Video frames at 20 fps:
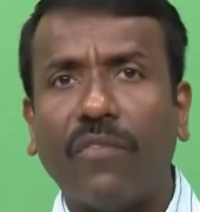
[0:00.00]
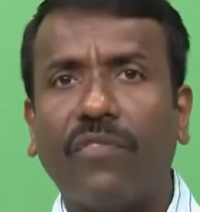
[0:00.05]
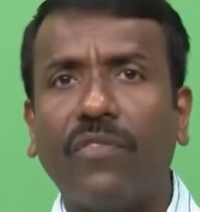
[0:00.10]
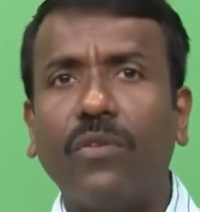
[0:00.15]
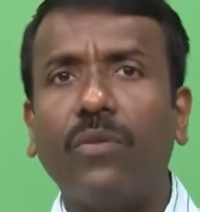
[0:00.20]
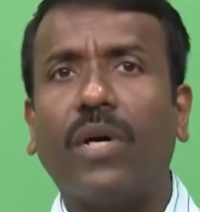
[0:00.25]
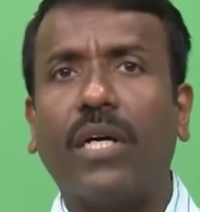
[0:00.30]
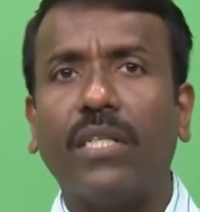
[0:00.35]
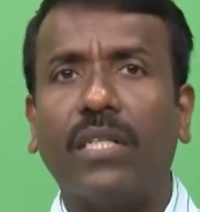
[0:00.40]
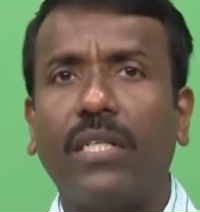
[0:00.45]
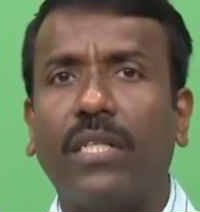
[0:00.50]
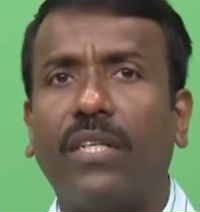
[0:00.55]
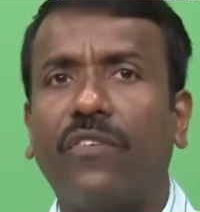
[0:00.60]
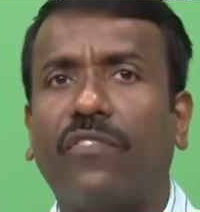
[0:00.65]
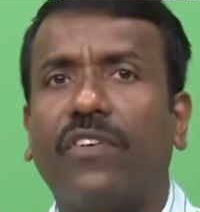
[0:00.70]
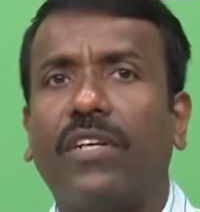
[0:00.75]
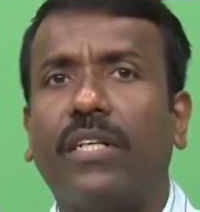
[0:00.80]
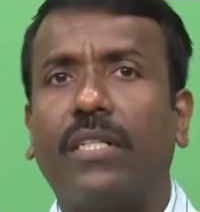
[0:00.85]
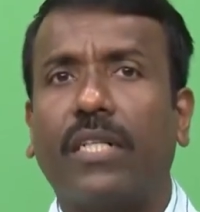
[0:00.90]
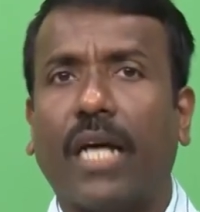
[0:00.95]
few other
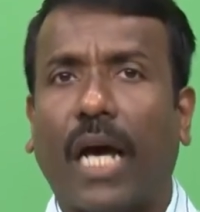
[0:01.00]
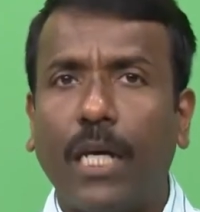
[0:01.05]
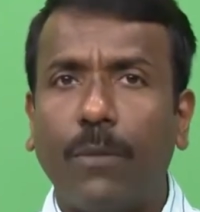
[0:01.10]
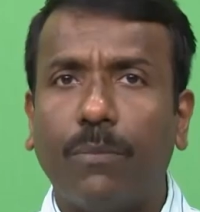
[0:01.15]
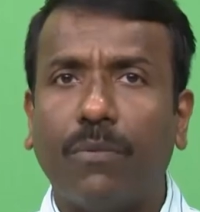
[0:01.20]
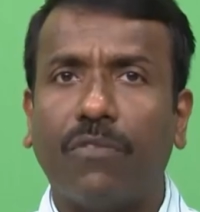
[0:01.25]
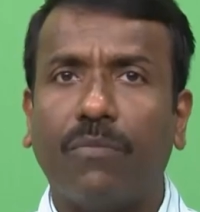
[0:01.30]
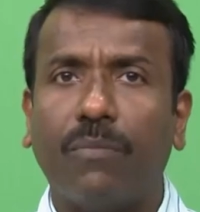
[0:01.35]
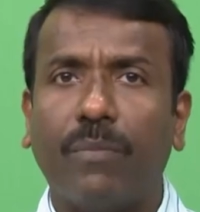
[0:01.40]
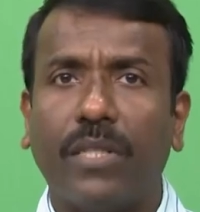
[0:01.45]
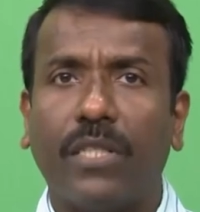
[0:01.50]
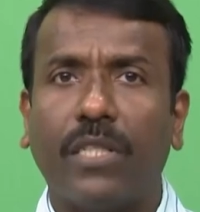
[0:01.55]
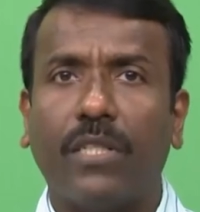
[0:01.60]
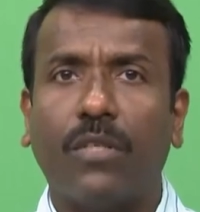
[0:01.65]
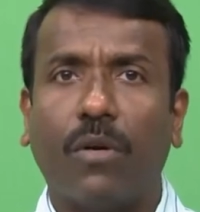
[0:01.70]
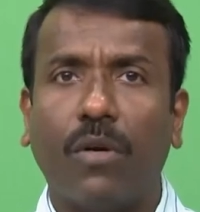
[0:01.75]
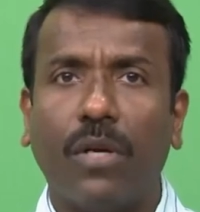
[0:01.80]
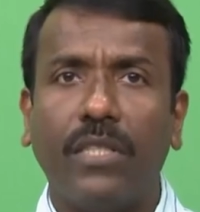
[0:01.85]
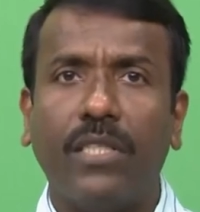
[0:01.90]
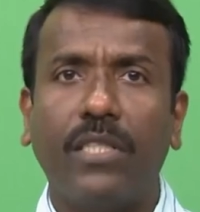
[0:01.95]
different type of
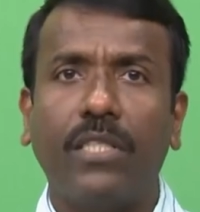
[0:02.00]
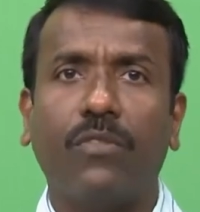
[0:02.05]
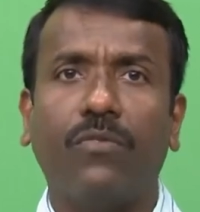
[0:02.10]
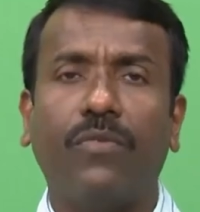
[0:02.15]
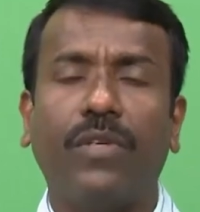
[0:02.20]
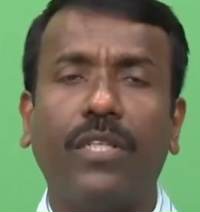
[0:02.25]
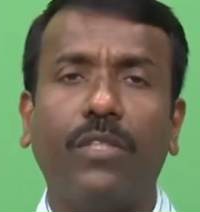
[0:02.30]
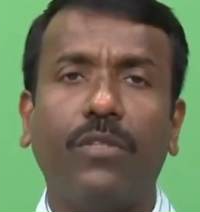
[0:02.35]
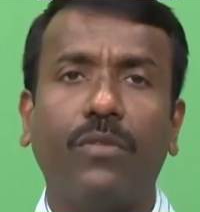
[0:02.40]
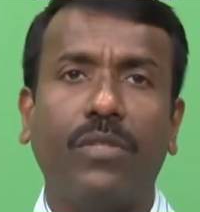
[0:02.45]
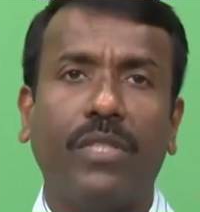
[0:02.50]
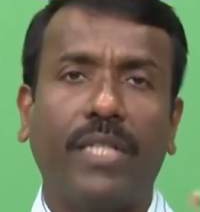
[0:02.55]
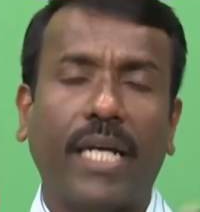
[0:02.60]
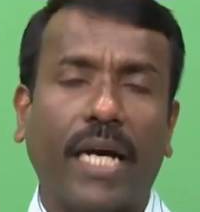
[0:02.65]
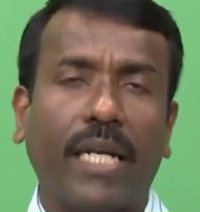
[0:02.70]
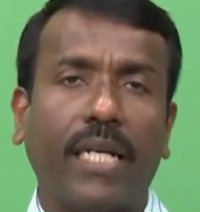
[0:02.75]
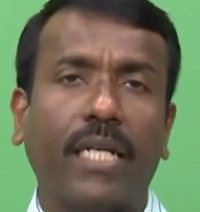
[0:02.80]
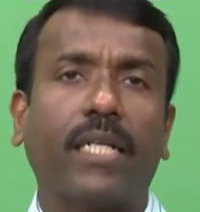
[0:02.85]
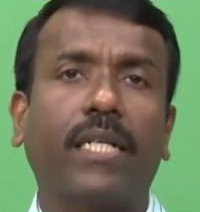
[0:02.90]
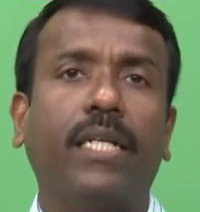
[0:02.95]
methodologies where you
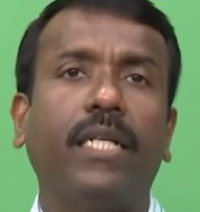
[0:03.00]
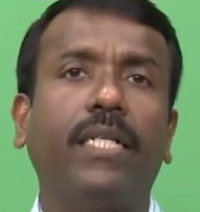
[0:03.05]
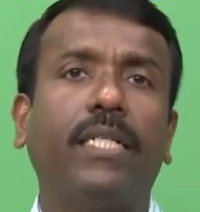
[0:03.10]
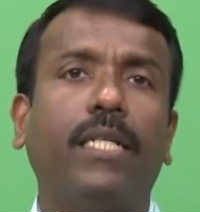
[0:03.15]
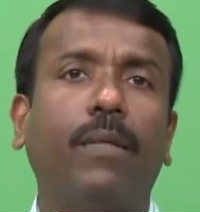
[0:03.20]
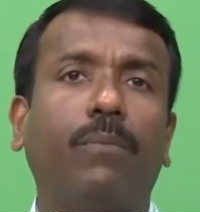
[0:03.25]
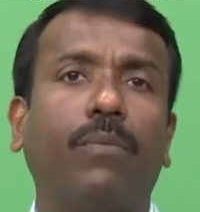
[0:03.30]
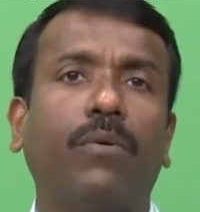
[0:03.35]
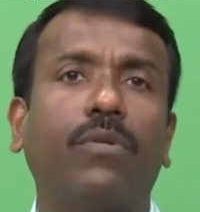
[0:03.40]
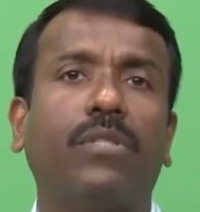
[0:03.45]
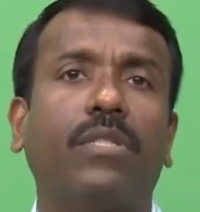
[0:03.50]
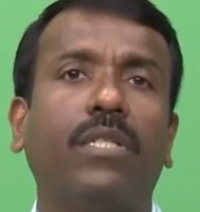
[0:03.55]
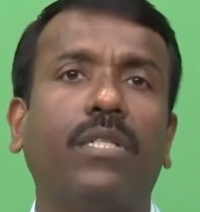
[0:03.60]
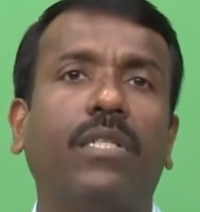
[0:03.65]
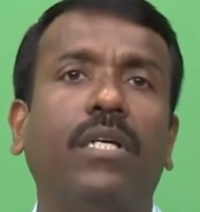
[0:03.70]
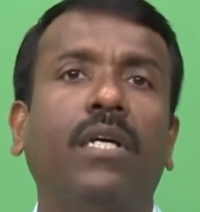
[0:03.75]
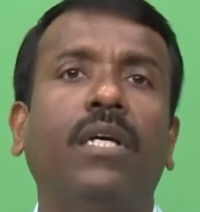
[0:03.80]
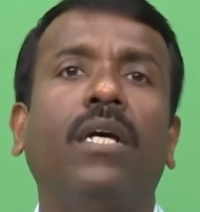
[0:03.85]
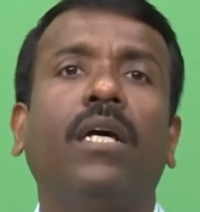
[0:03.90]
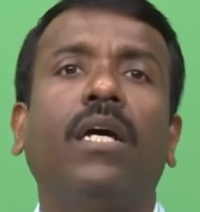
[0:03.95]
directly deposit